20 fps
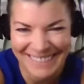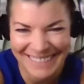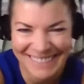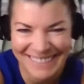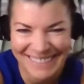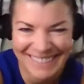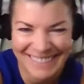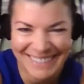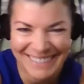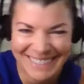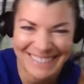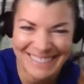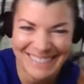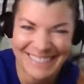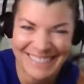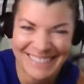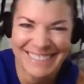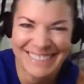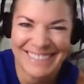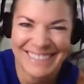
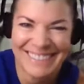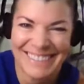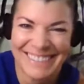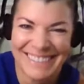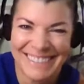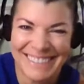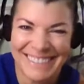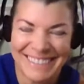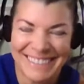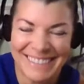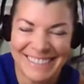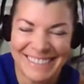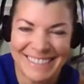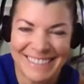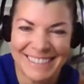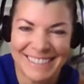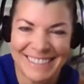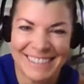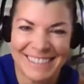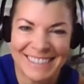
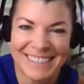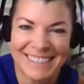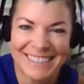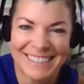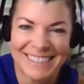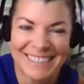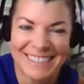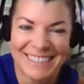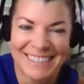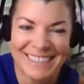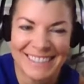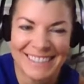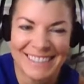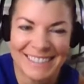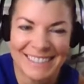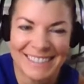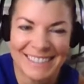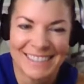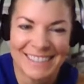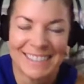
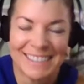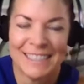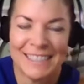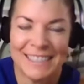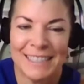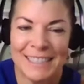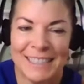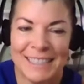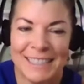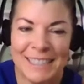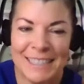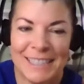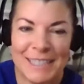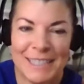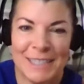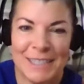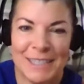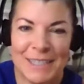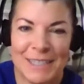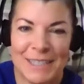
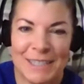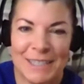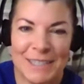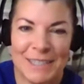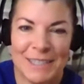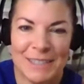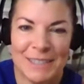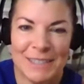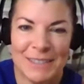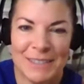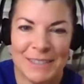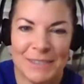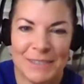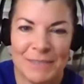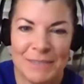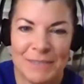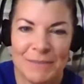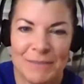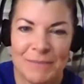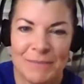
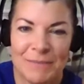(not speaking)